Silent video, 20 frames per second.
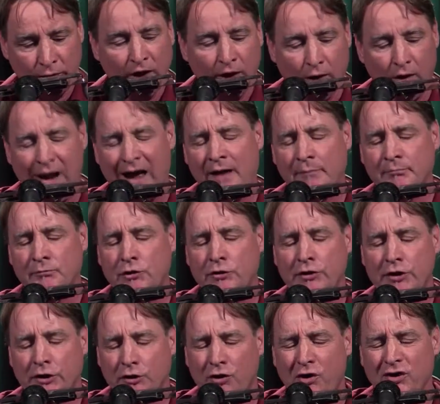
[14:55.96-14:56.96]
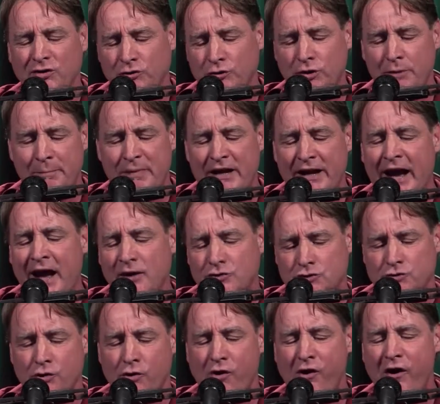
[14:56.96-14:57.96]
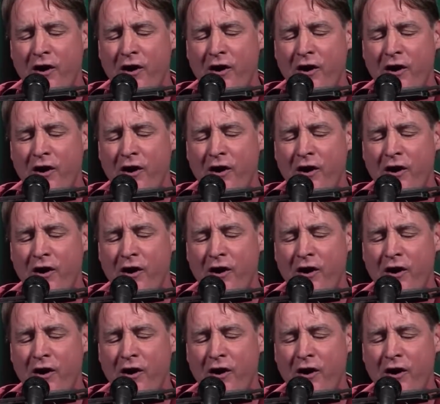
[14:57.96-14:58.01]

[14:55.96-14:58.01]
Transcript: Well, I'm gonna go to the big house door